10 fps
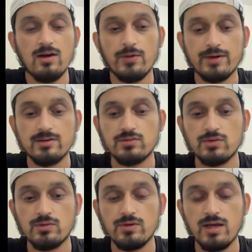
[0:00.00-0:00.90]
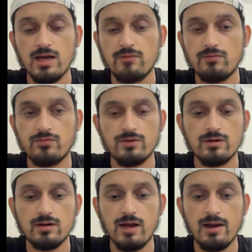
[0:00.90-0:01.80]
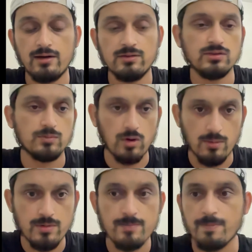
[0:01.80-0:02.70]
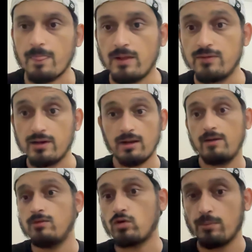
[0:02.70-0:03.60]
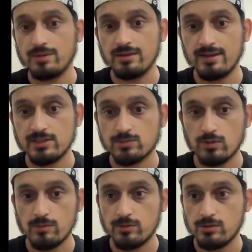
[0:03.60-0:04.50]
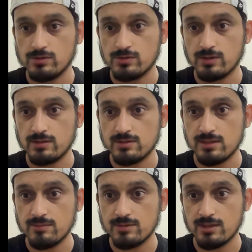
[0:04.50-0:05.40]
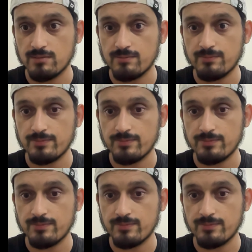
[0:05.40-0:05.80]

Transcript: Okay, so we have entered this prompt. I will copy the next prompt also at the same time.